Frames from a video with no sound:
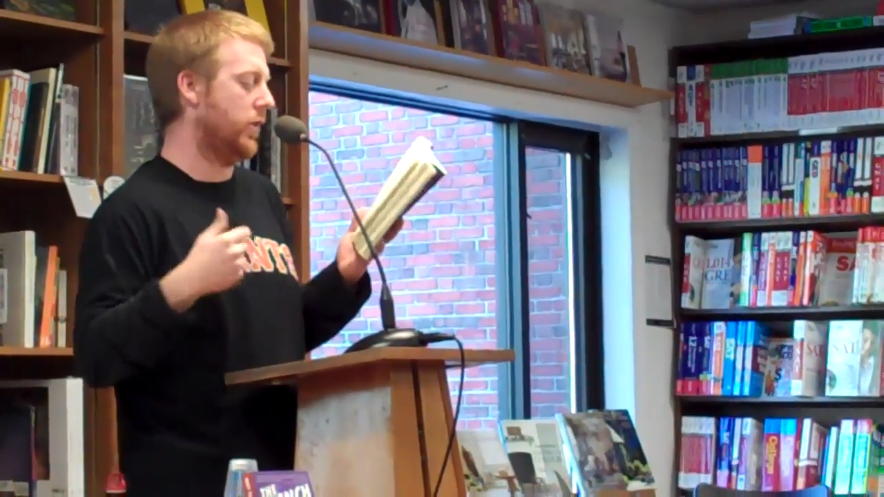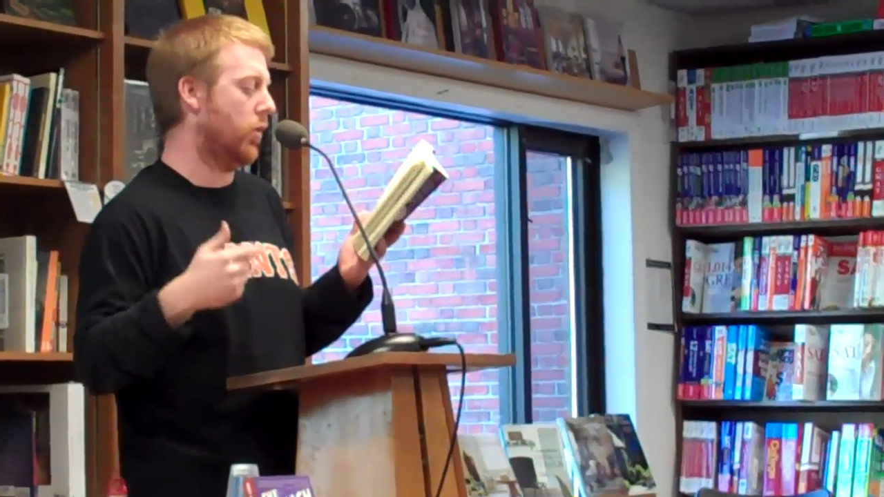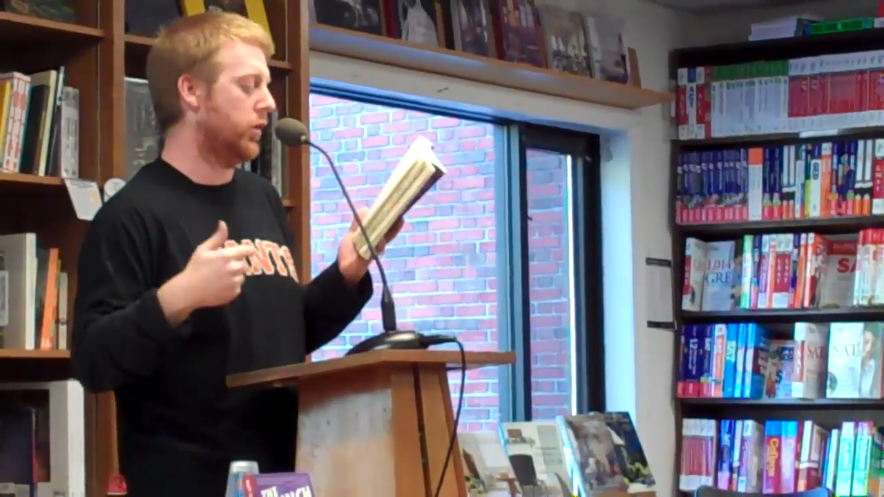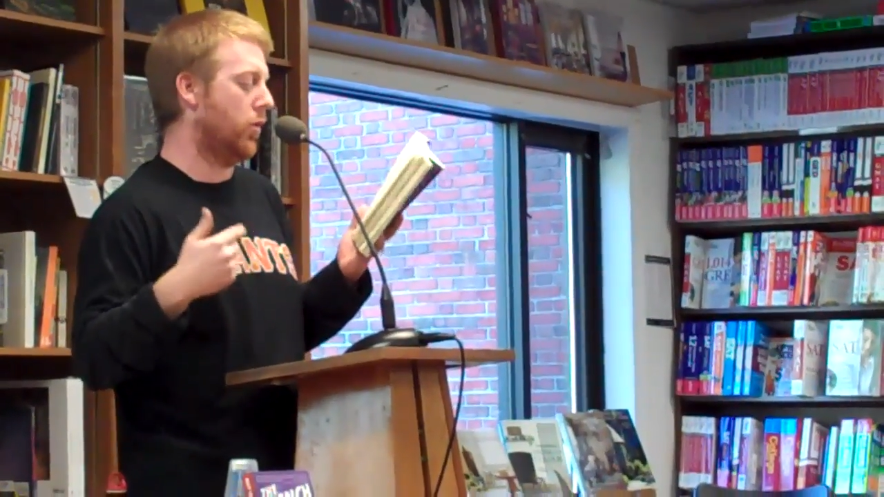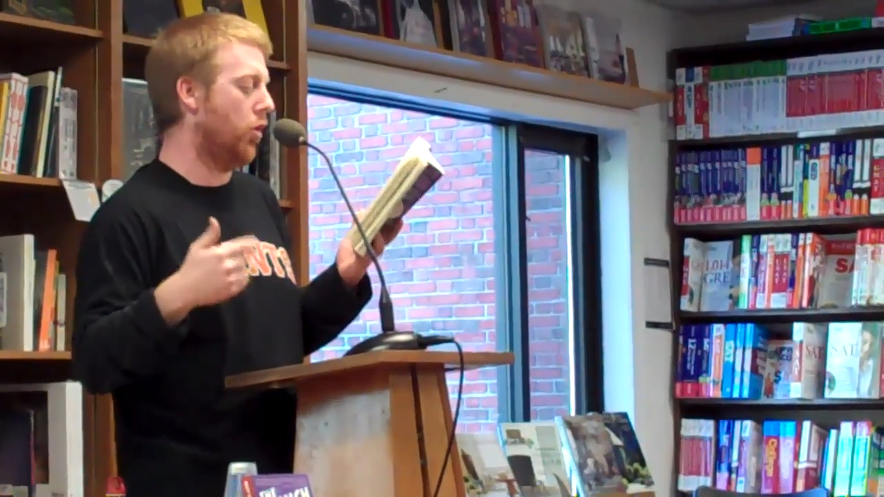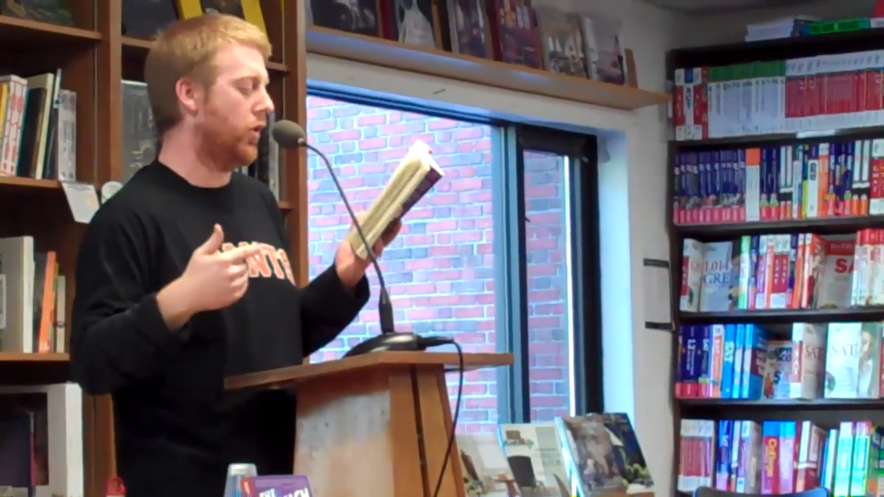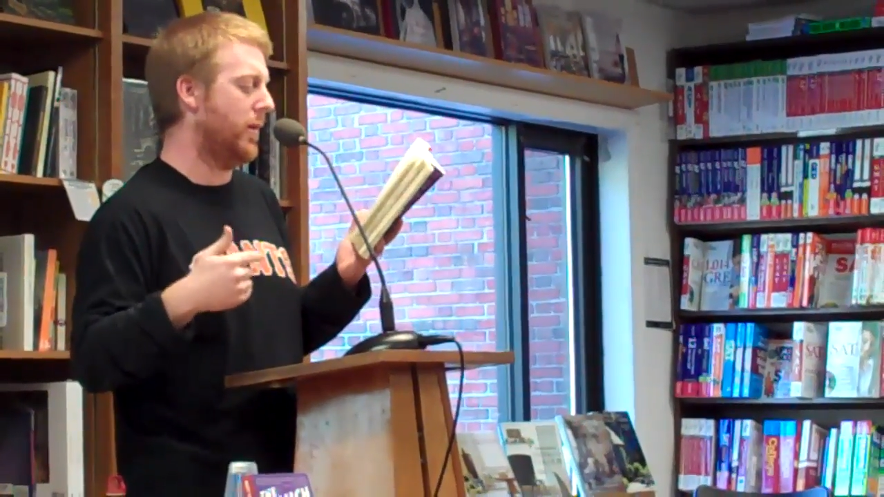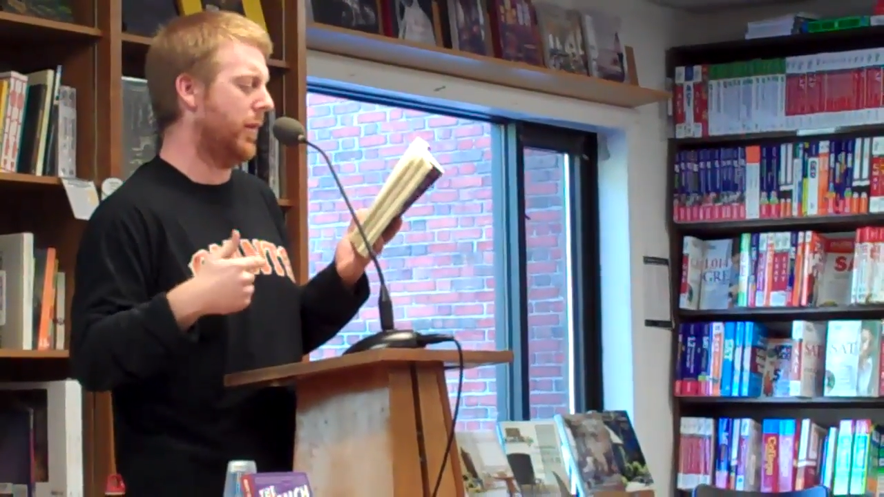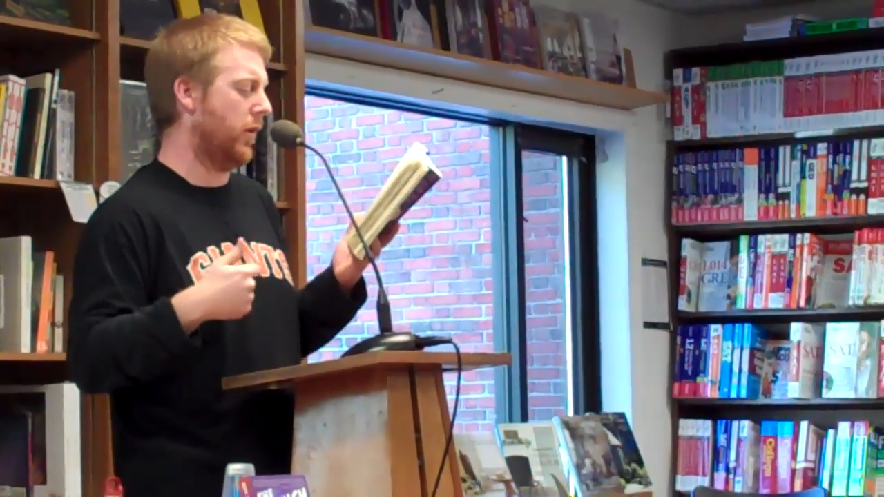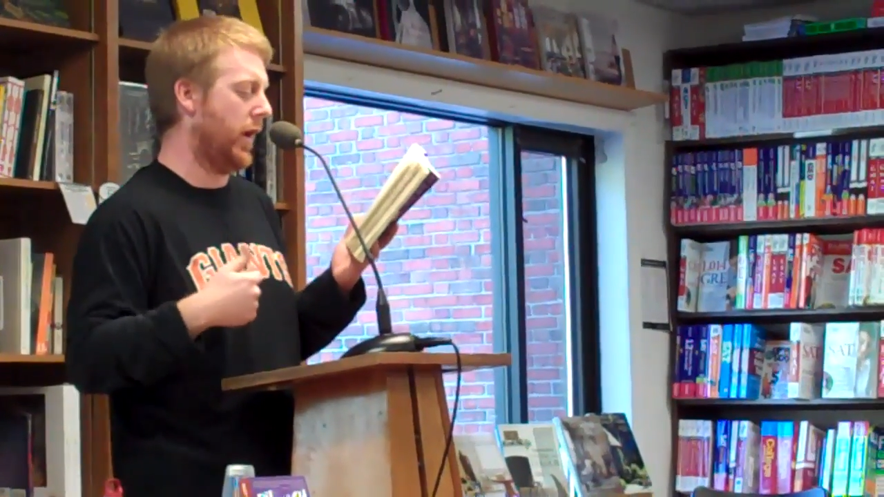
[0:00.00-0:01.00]
ignored their own
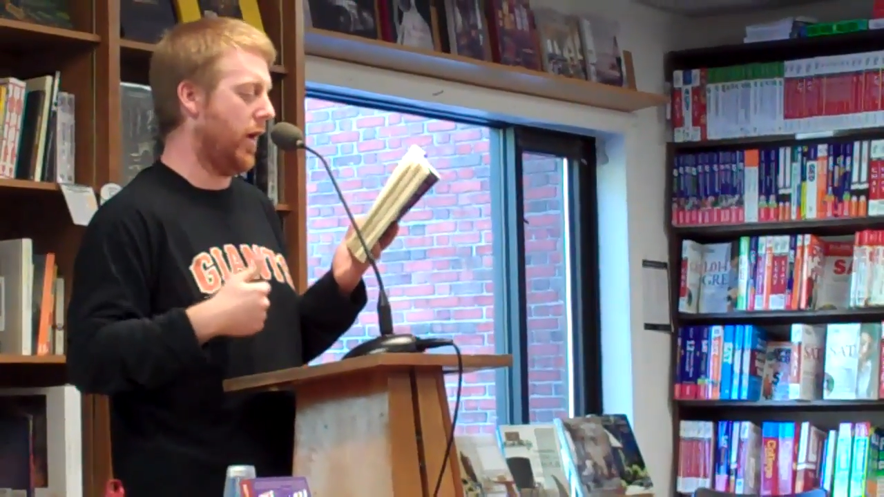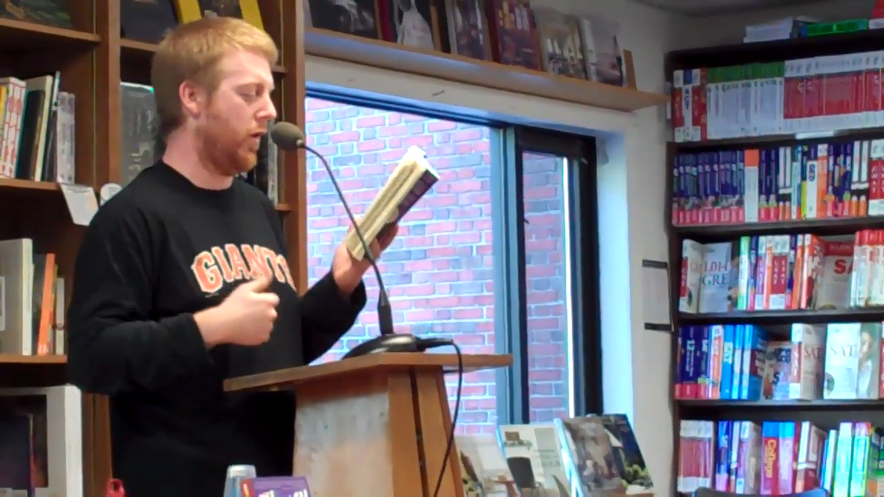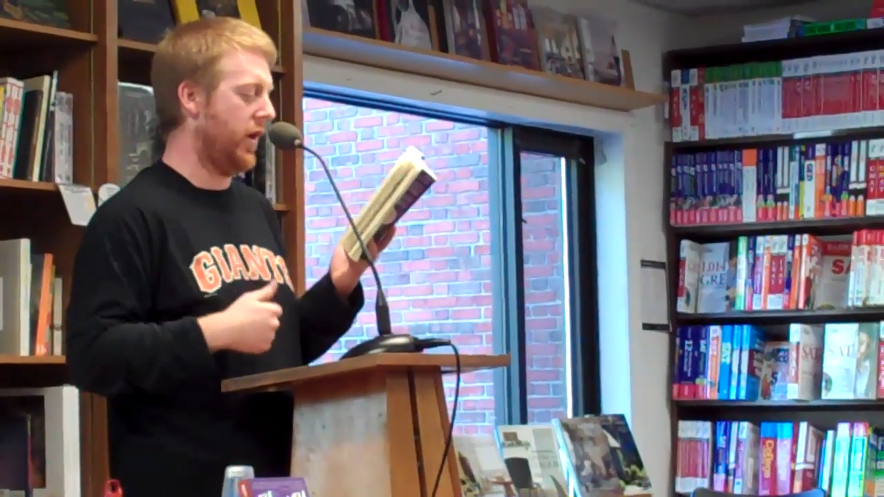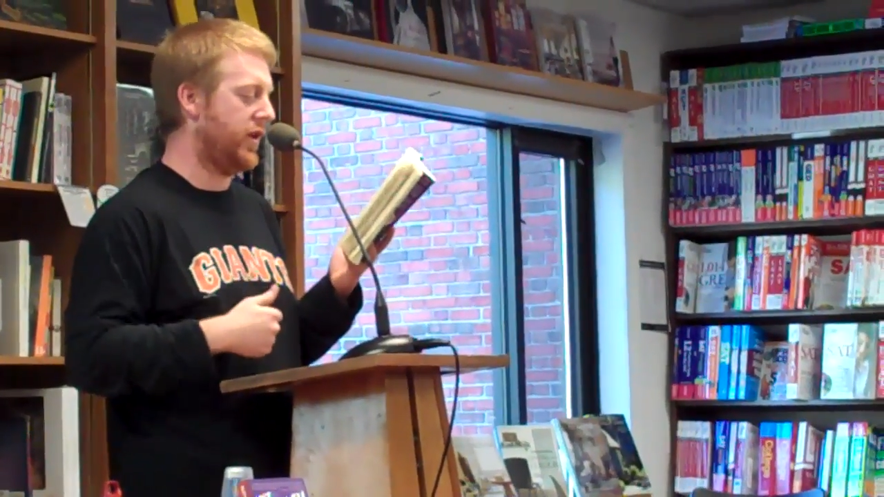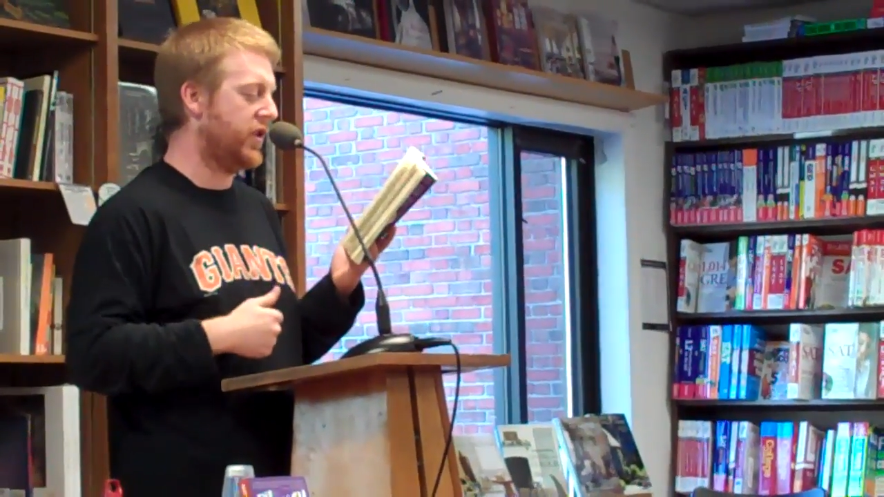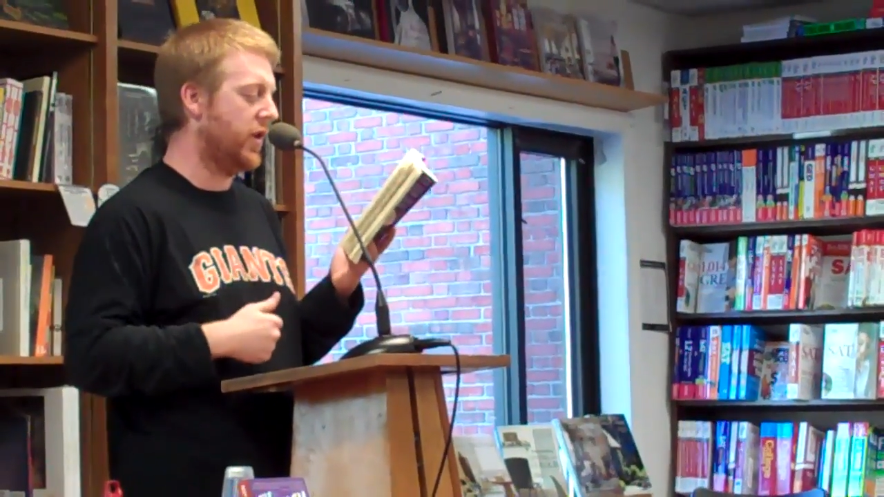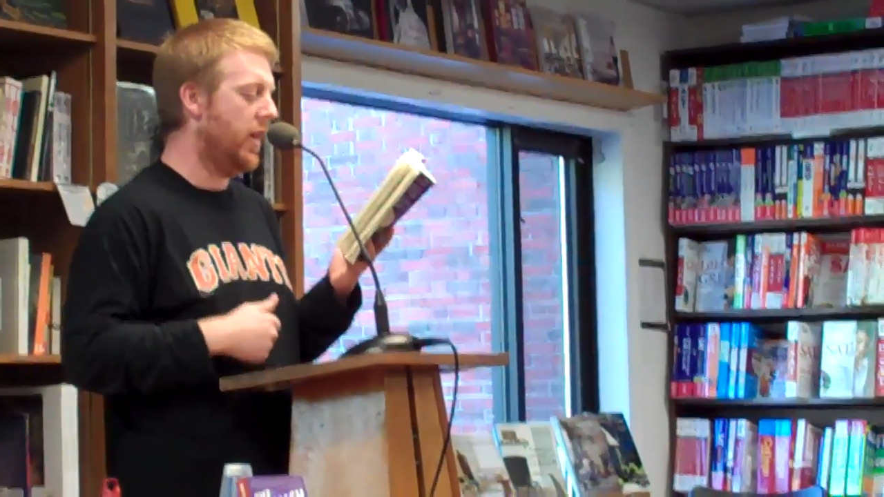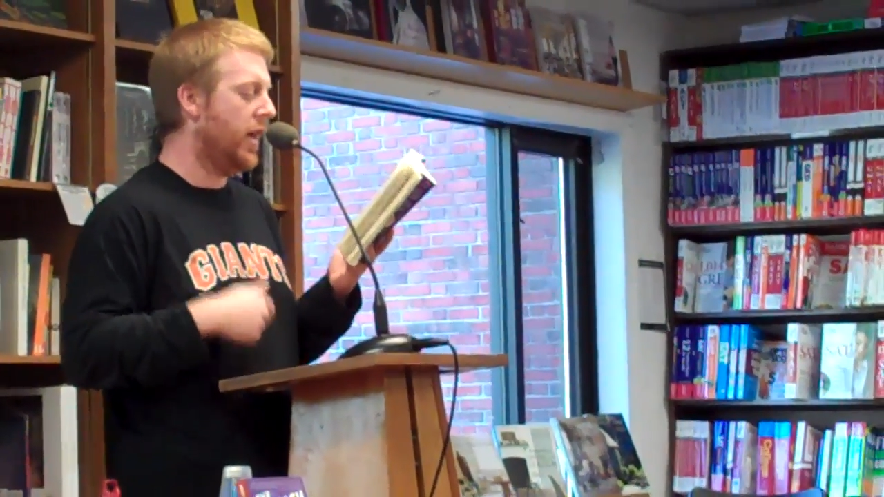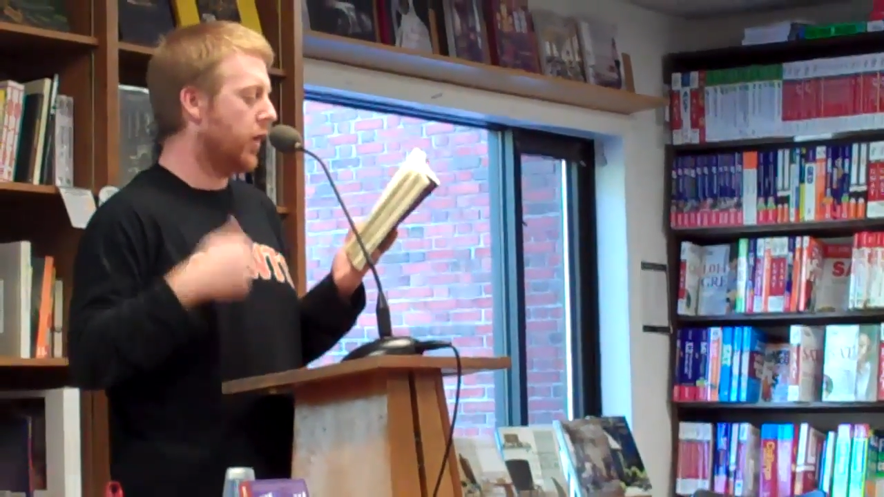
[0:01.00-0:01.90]
immigrant heritage,